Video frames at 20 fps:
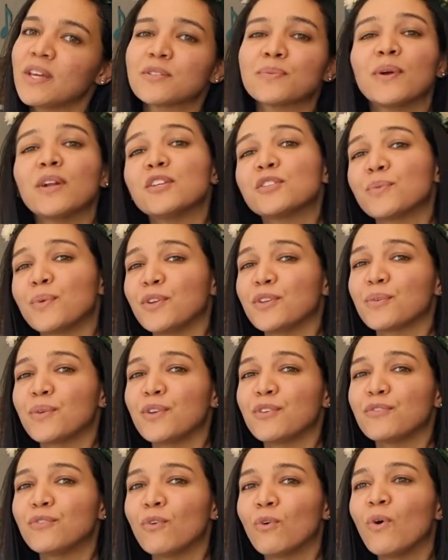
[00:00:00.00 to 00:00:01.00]
as well as
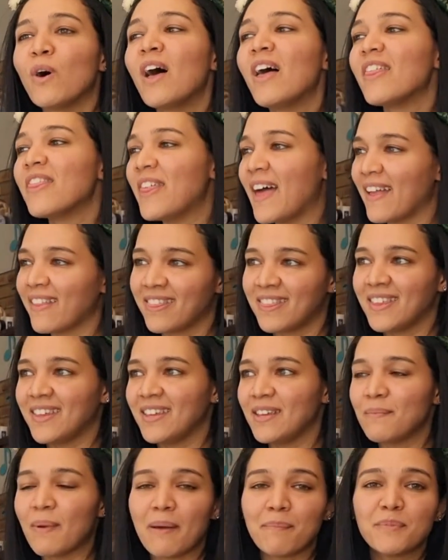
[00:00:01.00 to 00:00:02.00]
2024, that
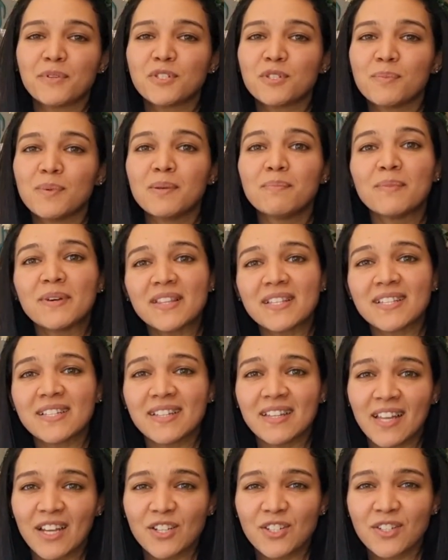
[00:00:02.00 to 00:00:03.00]
theme happens to be myths
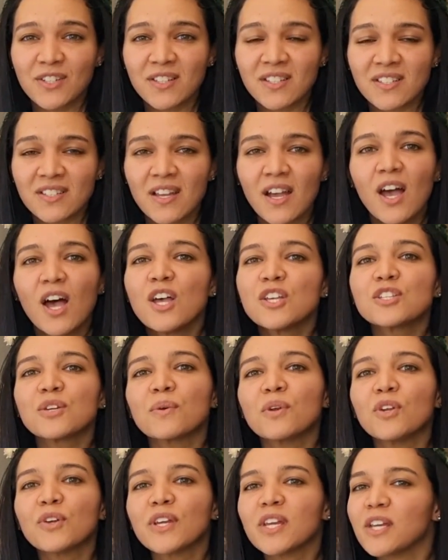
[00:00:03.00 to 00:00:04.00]
and legends. So
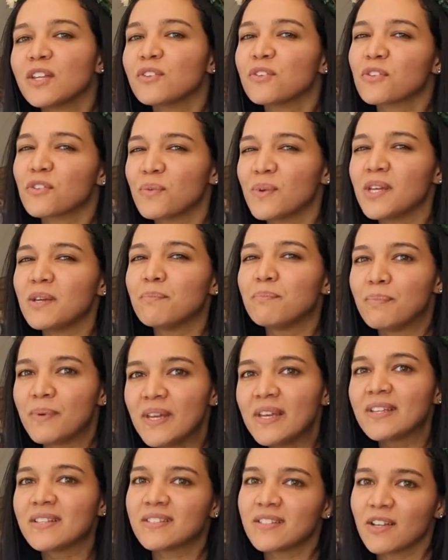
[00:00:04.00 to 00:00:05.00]
we're looking into 3
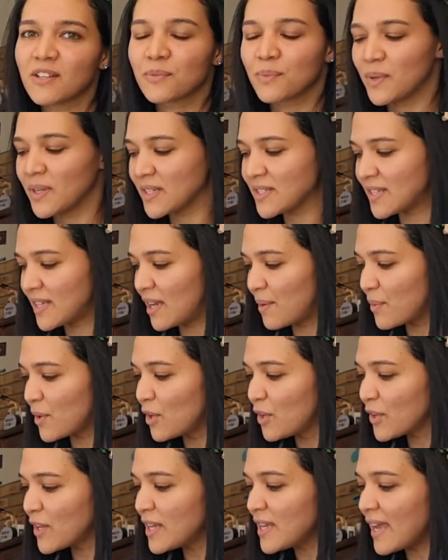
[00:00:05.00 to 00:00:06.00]
big set works there. We're
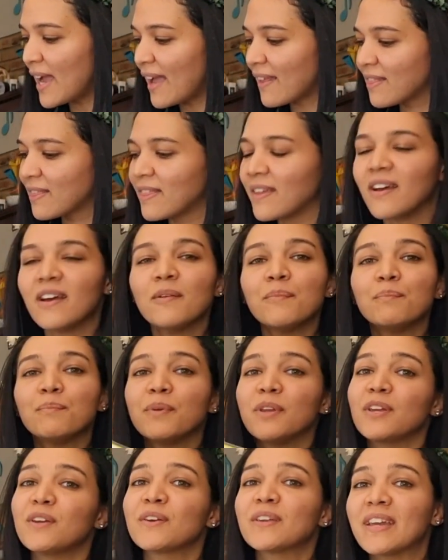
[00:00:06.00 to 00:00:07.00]
looking at the
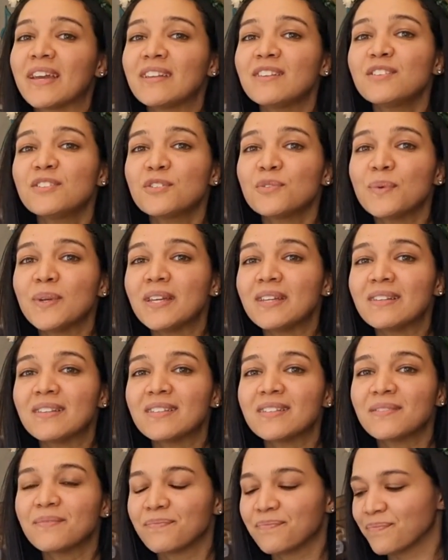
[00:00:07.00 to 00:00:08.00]
Peer Gynt
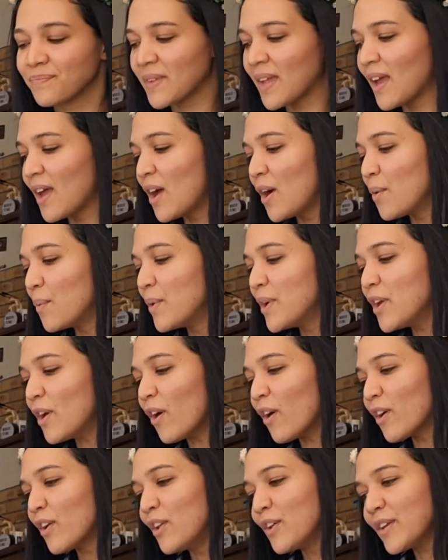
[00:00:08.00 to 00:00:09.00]
suite. We
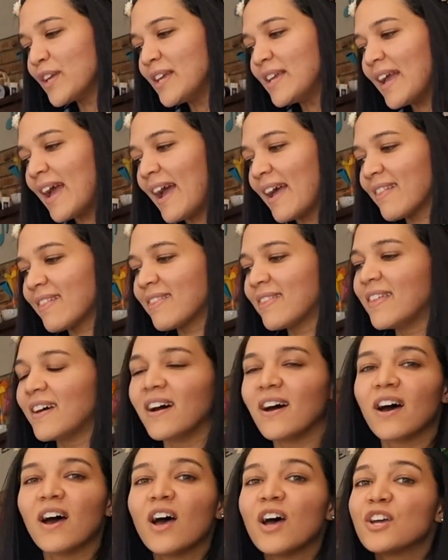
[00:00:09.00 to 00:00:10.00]
are looking at
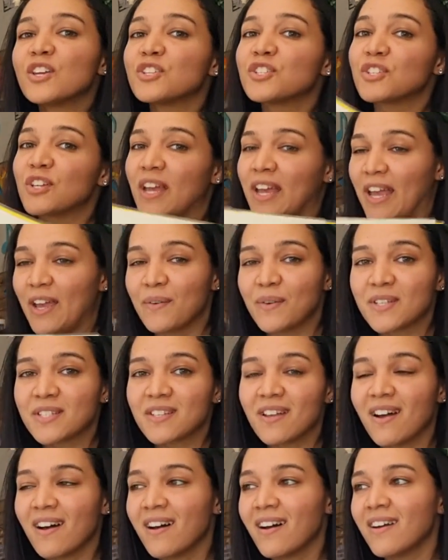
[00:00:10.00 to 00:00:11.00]
the
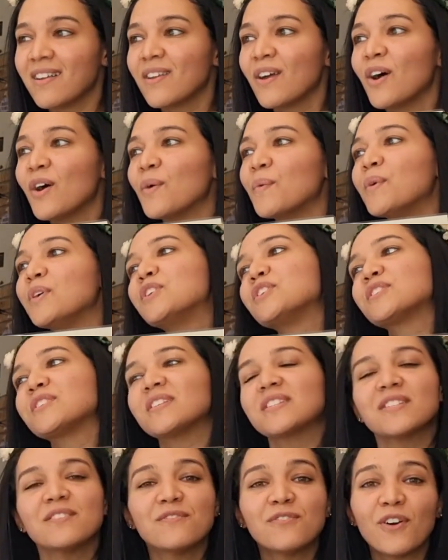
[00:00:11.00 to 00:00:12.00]
Scheherazade, which is the
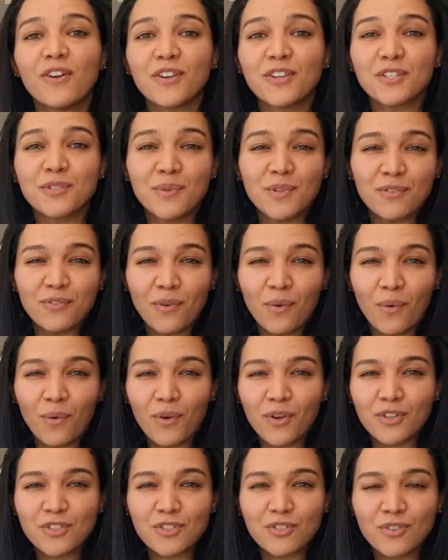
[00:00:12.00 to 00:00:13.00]
symphonic suite for
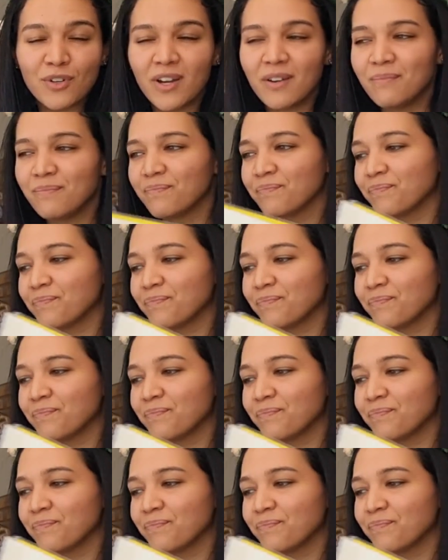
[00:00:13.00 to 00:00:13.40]
orchestra.